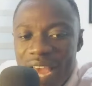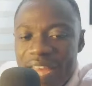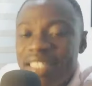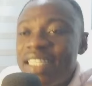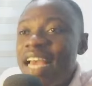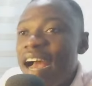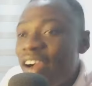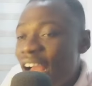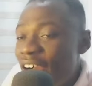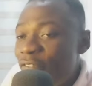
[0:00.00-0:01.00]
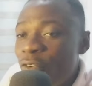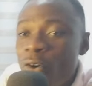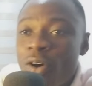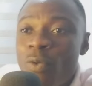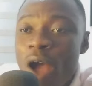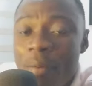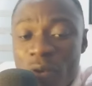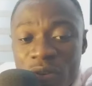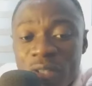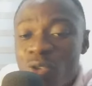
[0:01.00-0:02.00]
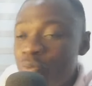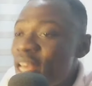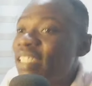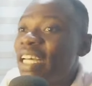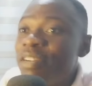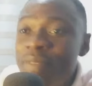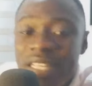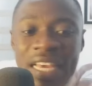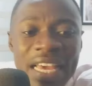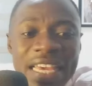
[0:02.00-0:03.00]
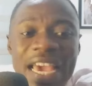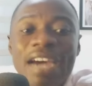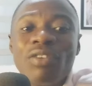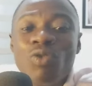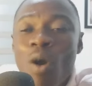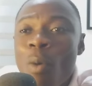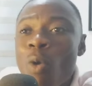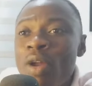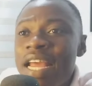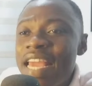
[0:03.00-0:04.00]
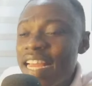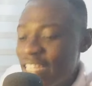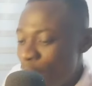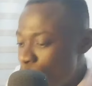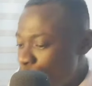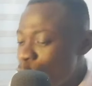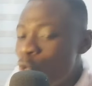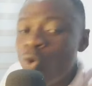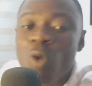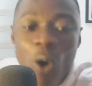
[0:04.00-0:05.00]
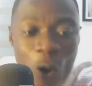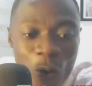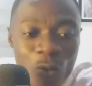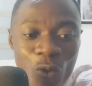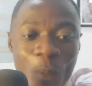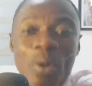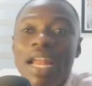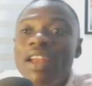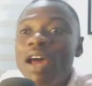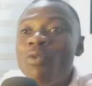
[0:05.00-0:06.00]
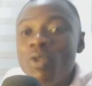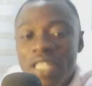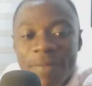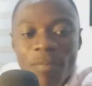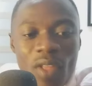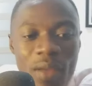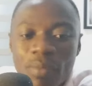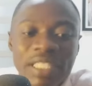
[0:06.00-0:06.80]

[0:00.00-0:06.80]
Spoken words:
And see, I can for quite you to be a celebrity. Girl no come or could yet dear one who come on and I would be.